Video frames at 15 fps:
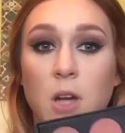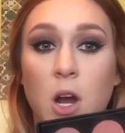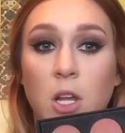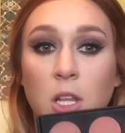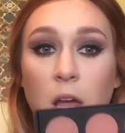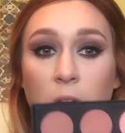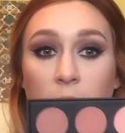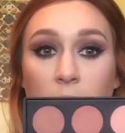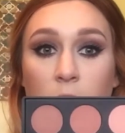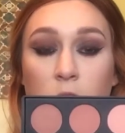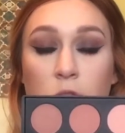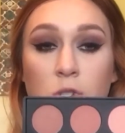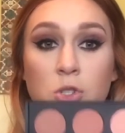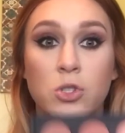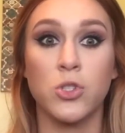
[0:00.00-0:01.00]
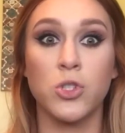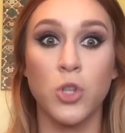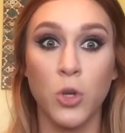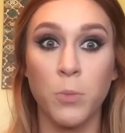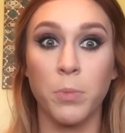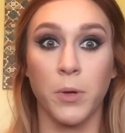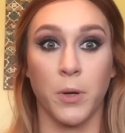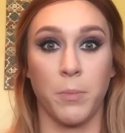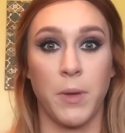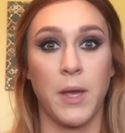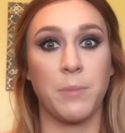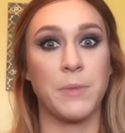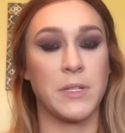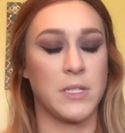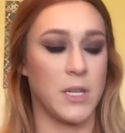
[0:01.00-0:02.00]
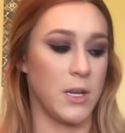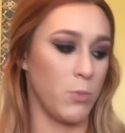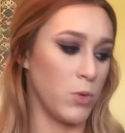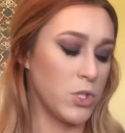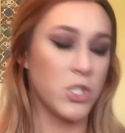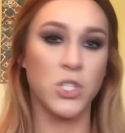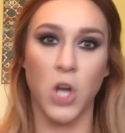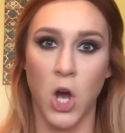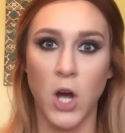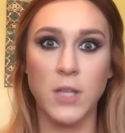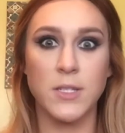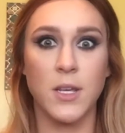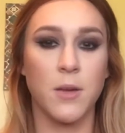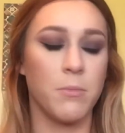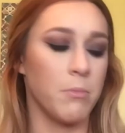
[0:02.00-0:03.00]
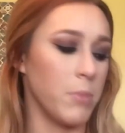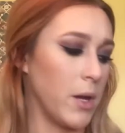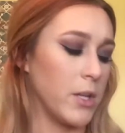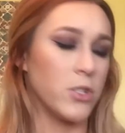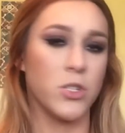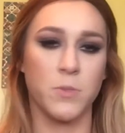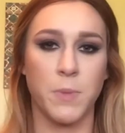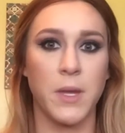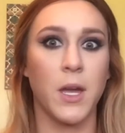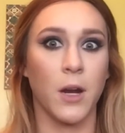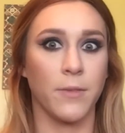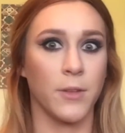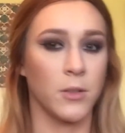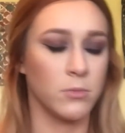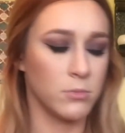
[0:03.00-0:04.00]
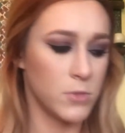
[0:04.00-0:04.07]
are like super pigmented, which is awesome, but just be careful.